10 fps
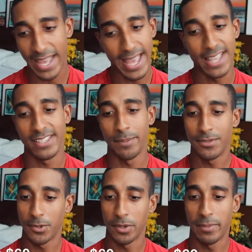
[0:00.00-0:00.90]
That adds
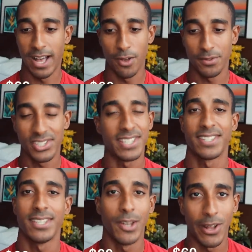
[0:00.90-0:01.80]
up to about
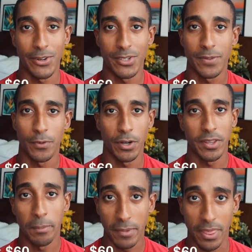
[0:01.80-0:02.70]
$60 for
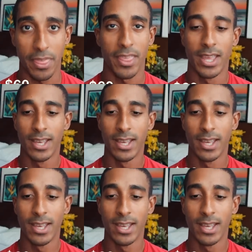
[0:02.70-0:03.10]
the month.